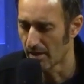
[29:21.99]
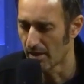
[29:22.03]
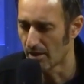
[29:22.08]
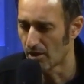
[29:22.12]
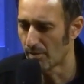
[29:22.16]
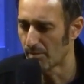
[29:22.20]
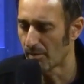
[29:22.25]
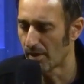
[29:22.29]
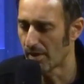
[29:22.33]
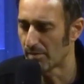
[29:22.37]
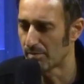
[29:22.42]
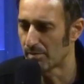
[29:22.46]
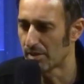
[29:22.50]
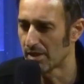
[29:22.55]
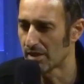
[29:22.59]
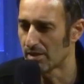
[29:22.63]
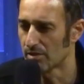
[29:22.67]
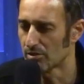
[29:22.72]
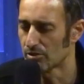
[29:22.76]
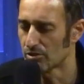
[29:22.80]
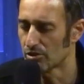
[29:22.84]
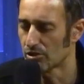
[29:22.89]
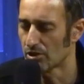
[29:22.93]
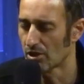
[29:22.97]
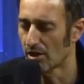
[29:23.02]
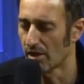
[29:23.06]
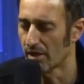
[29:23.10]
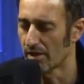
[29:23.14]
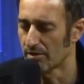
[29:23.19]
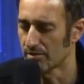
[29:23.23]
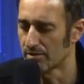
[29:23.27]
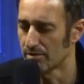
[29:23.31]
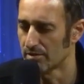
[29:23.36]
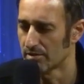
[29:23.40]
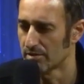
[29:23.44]
and I may be your
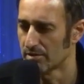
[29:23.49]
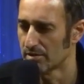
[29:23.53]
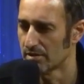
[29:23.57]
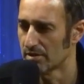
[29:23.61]
child.